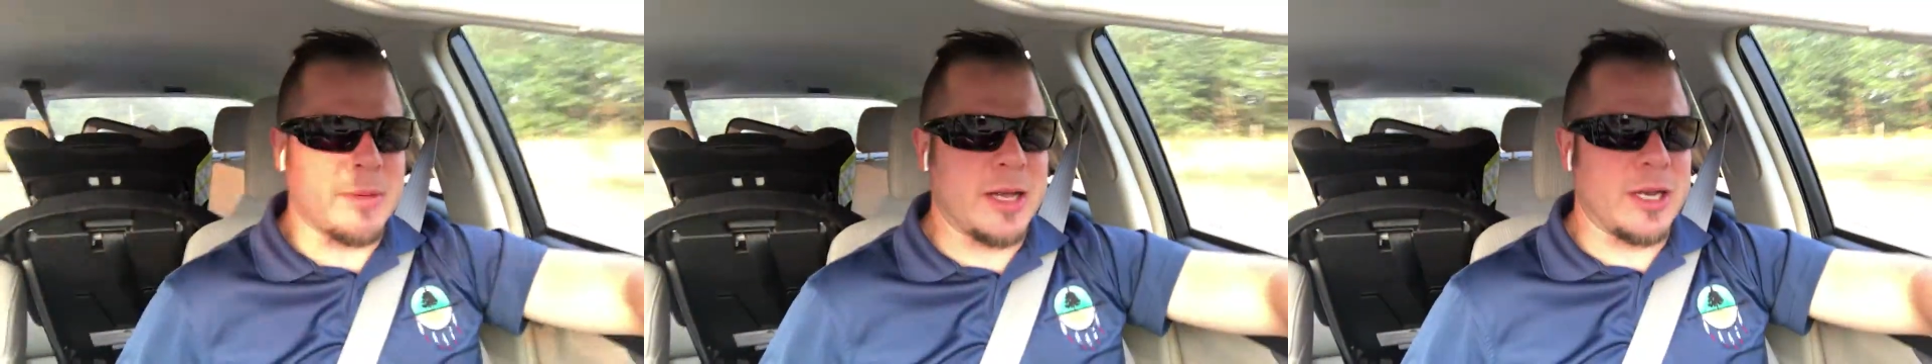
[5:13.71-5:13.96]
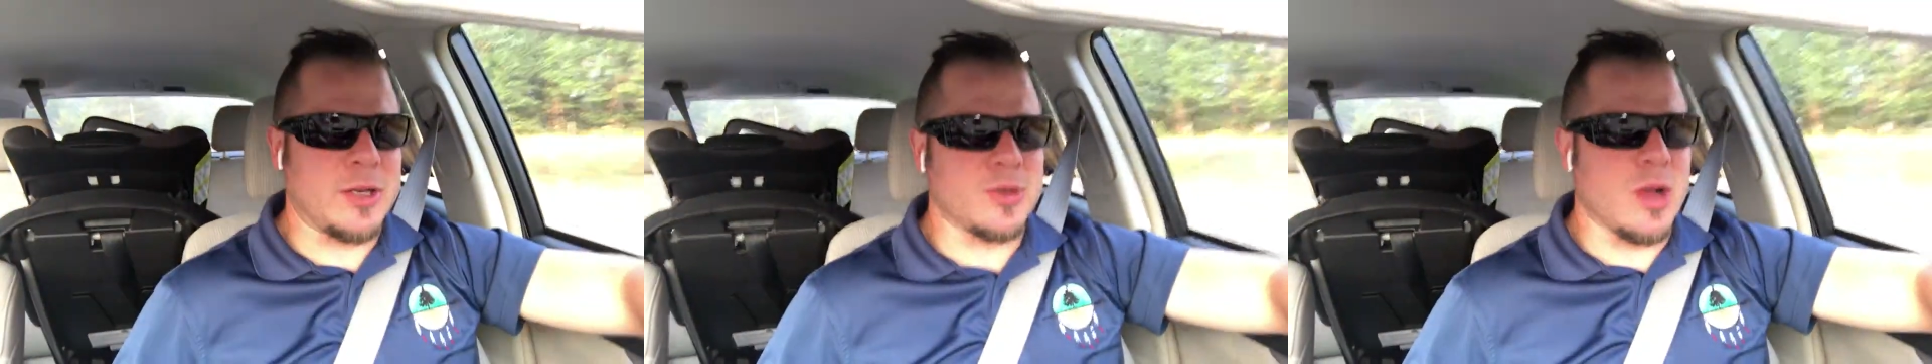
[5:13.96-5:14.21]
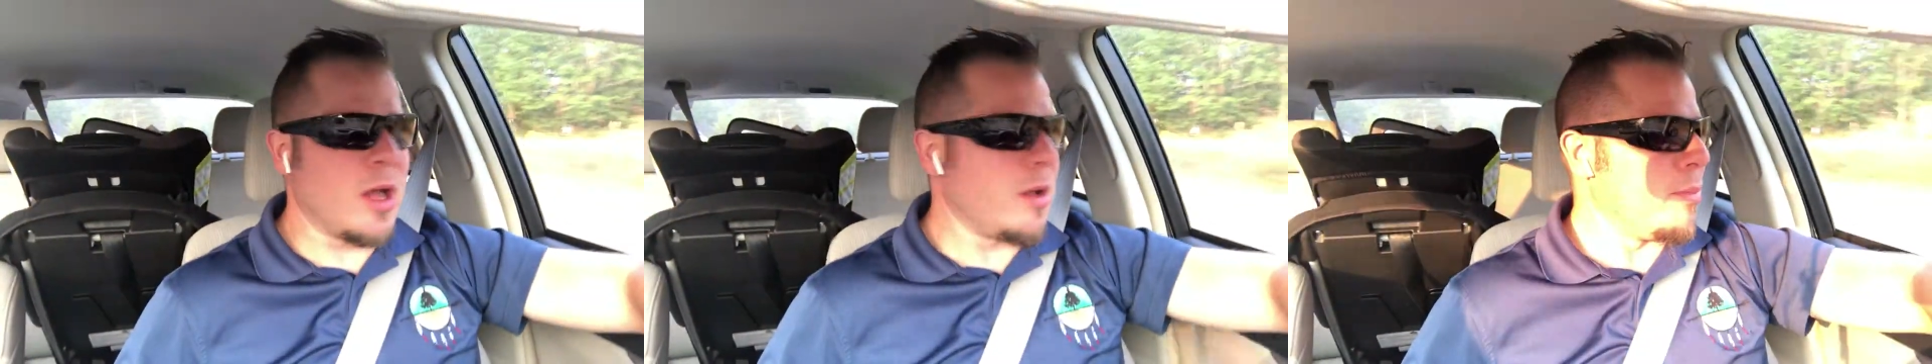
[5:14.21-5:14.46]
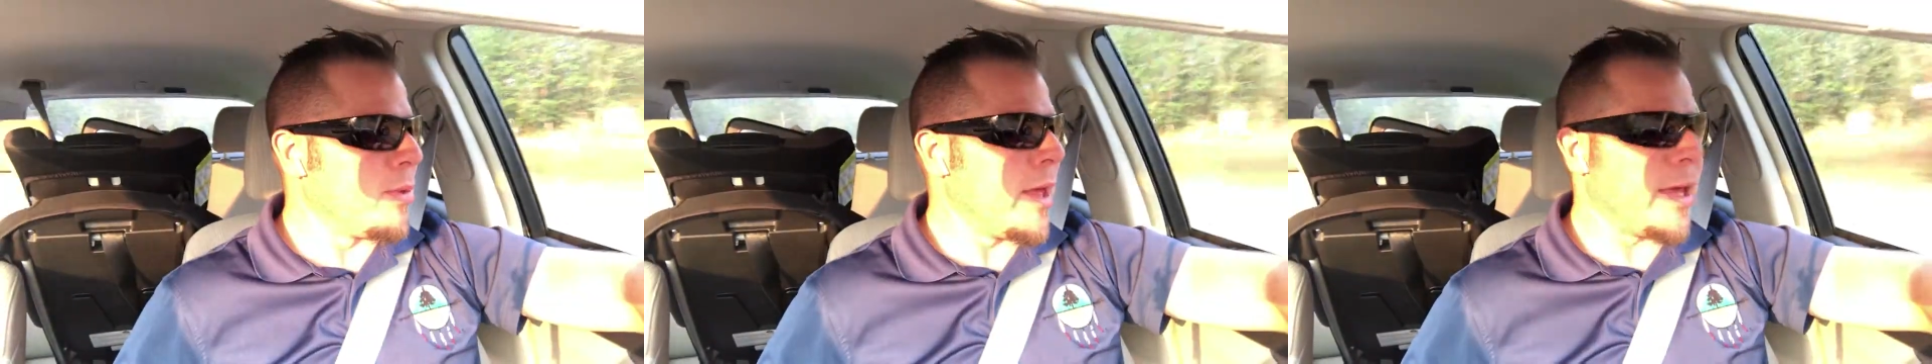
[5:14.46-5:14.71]
I'm kind of drawing
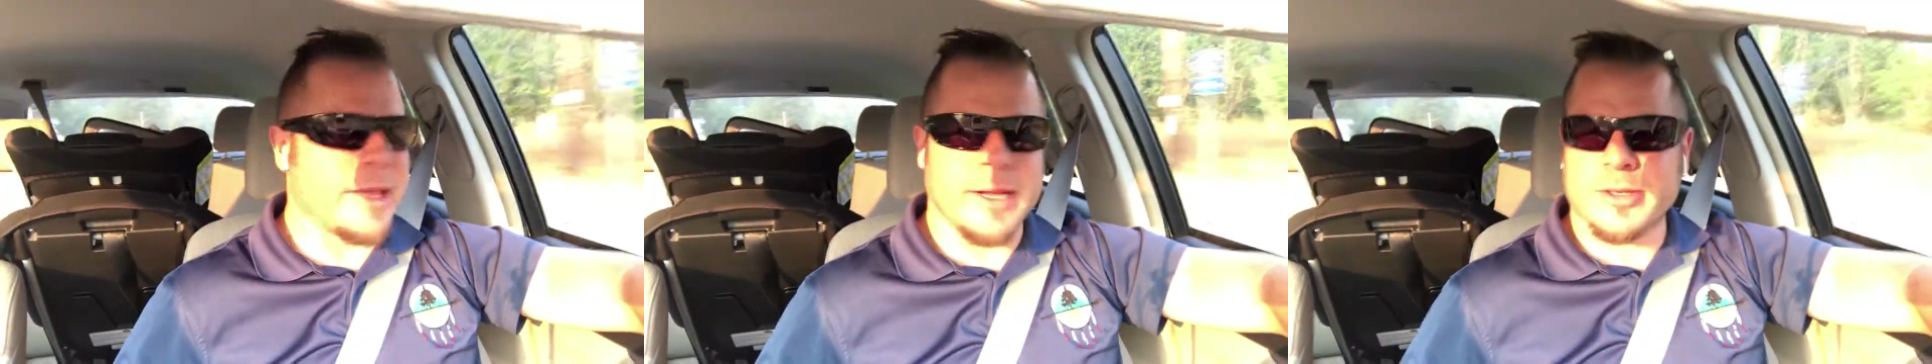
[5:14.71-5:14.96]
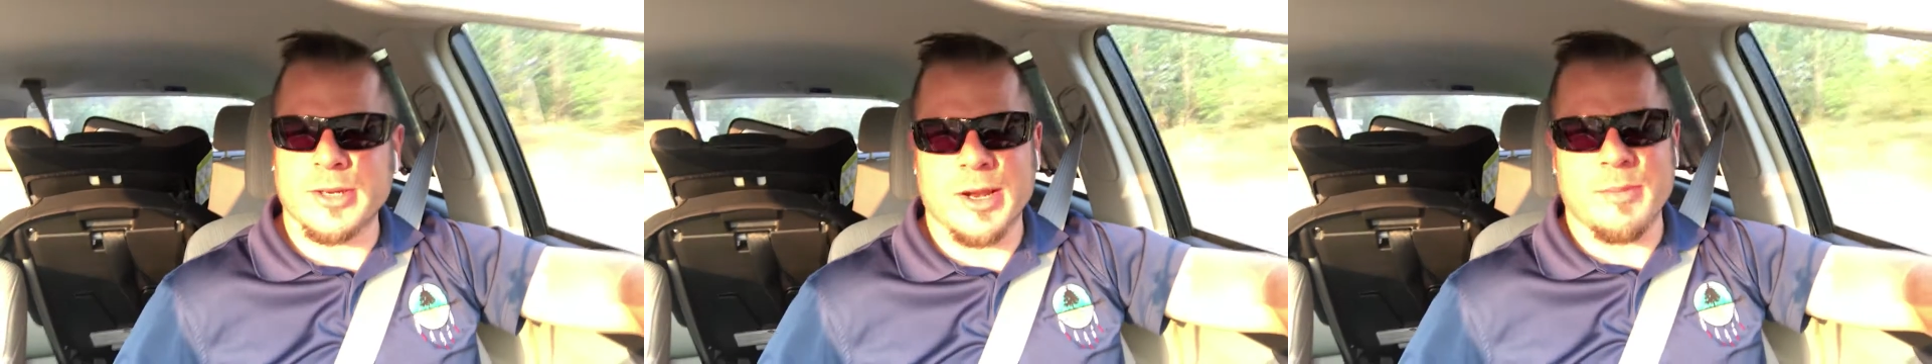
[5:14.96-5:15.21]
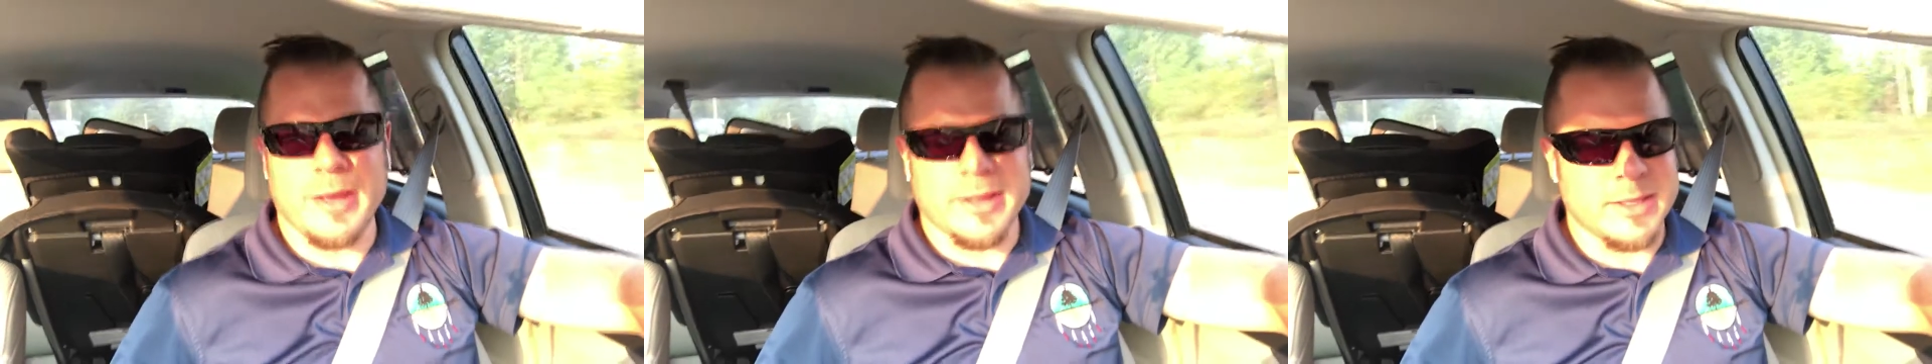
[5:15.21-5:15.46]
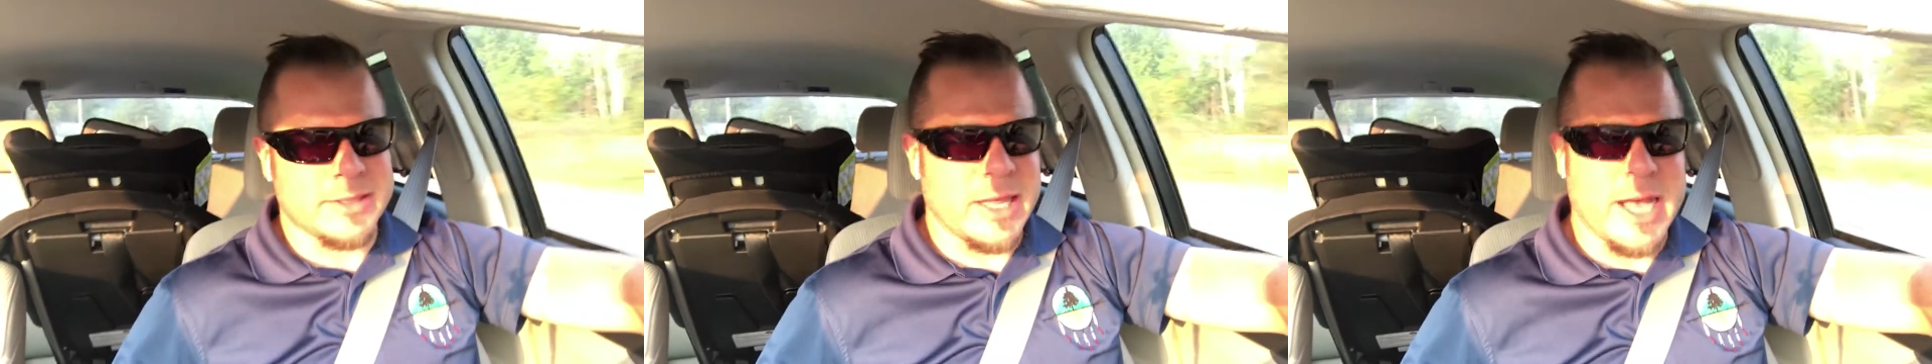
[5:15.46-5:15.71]
a blank here, trying to make this